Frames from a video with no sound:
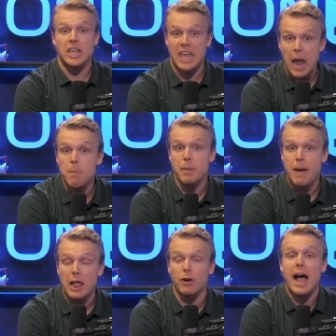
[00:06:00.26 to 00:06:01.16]
came to
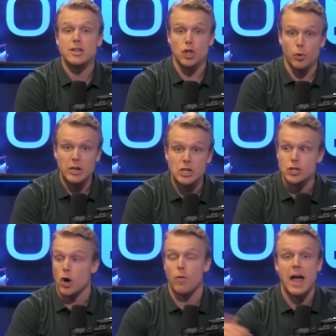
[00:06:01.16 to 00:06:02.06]
Baylor as a
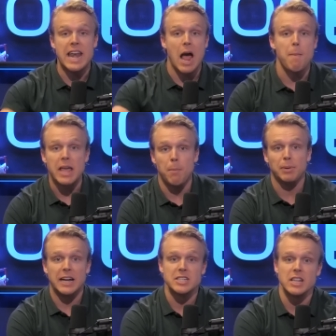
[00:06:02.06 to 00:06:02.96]
3-star, right now making
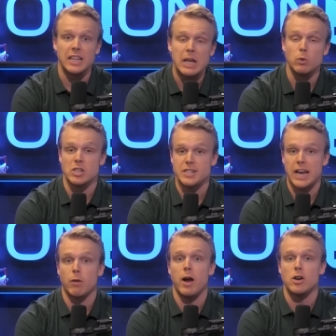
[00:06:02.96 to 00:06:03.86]
plays in the league, was a
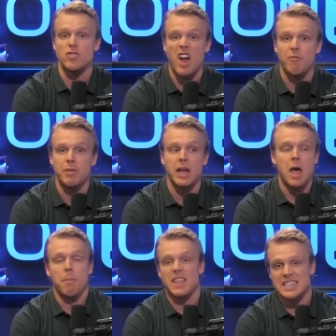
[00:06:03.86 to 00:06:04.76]
second-round draft pick
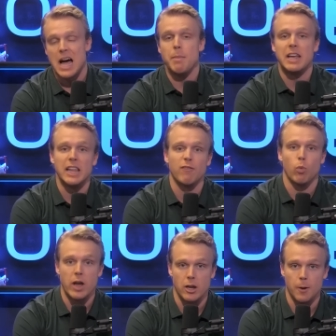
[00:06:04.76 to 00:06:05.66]
by the time he left
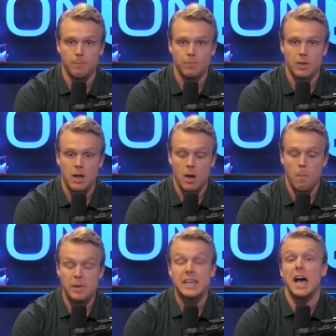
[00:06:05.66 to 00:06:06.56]
Waco
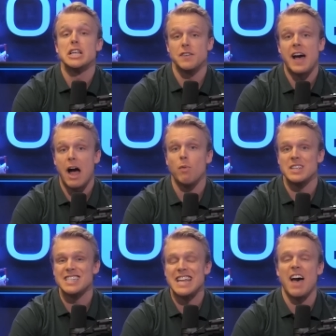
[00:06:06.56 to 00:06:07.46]
because of how this
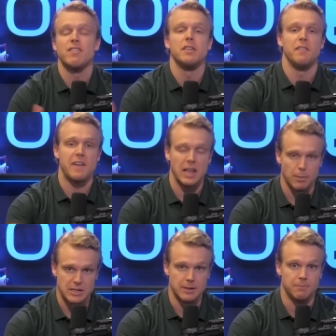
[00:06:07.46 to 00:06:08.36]
staff
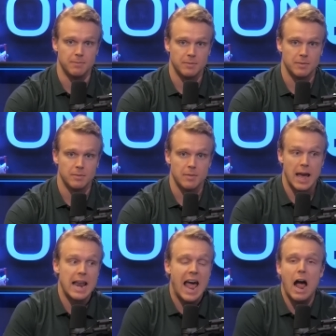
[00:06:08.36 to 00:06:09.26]
developed him
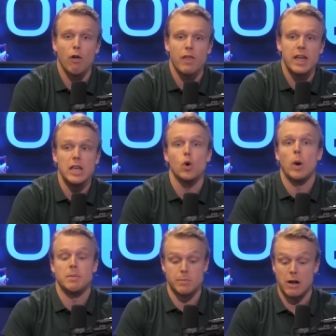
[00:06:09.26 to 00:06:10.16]
and how they
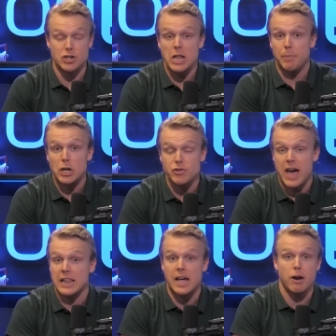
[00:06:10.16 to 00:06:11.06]
equipped him. Now, Jalen Petrie
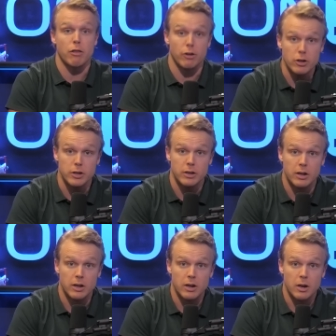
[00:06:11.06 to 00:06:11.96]
had a lot under the hood,
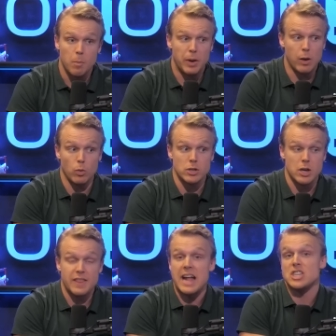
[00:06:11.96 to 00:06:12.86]
but it was
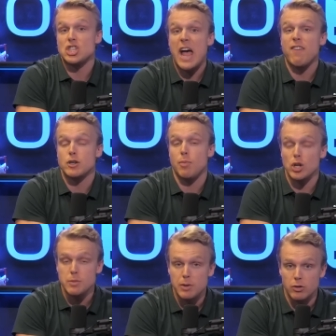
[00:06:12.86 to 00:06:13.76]
that staff's
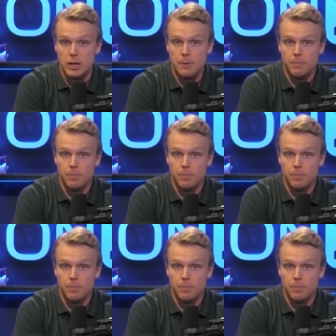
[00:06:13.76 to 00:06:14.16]
responsibility